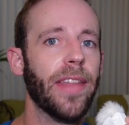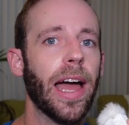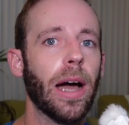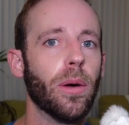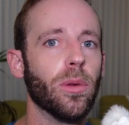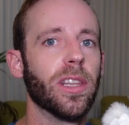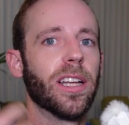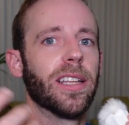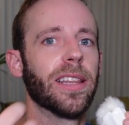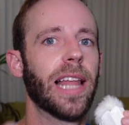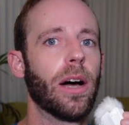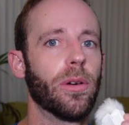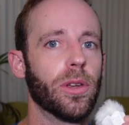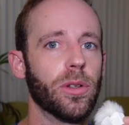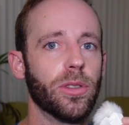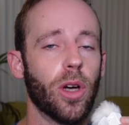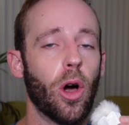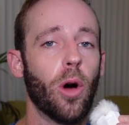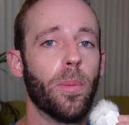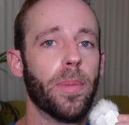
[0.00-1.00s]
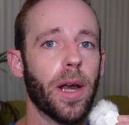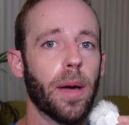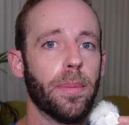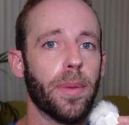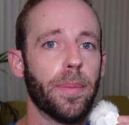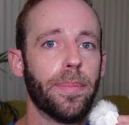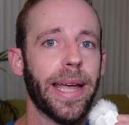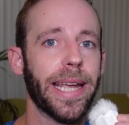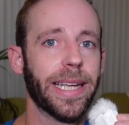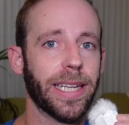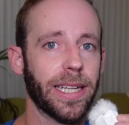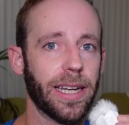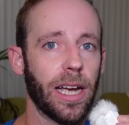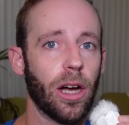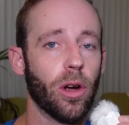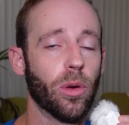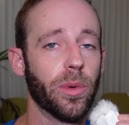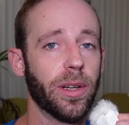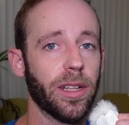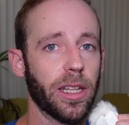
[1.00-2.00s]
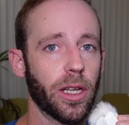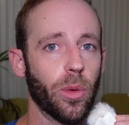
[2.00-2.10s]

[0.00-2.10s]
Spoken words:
that will allow you to open up a bank account really